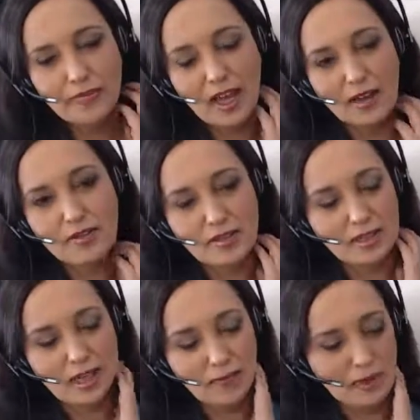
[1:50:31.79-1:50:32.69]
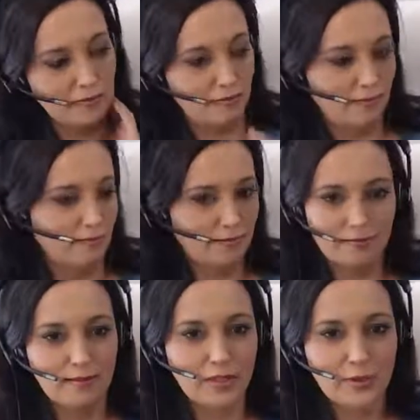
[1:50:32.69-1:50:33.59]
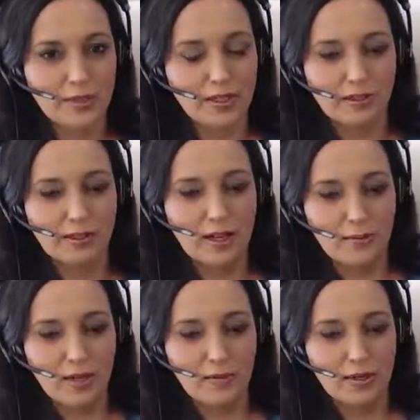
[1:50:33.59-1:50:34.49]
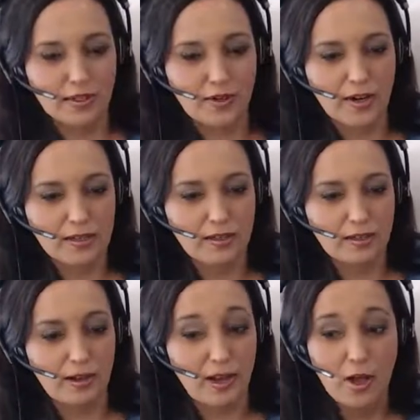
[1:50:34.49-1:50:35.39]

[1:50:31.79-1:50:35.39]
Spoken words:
just to keep them interested and keep building trust. Okay. Yeah.